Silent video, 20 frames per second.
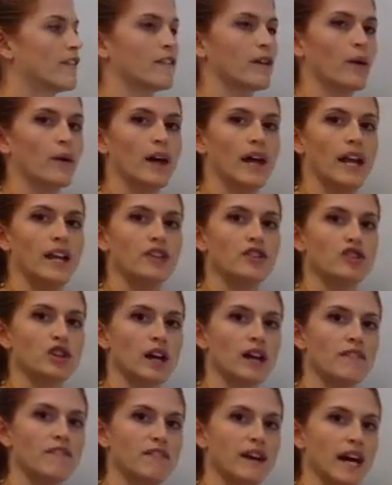to go ahead and try
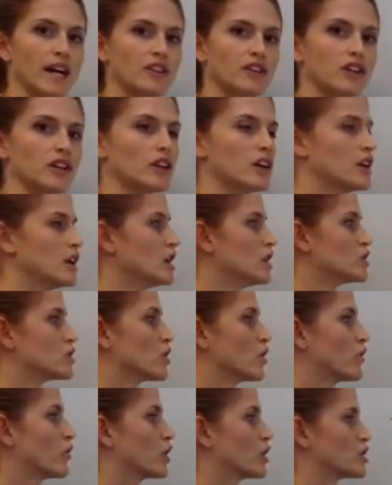and factor.
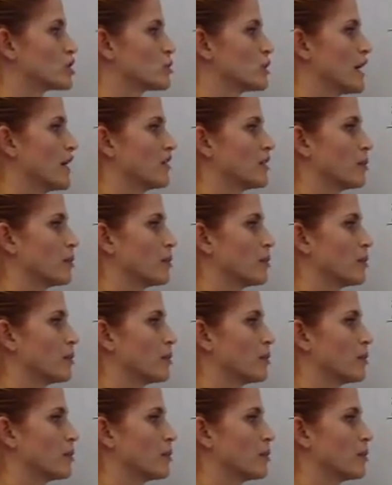So first we have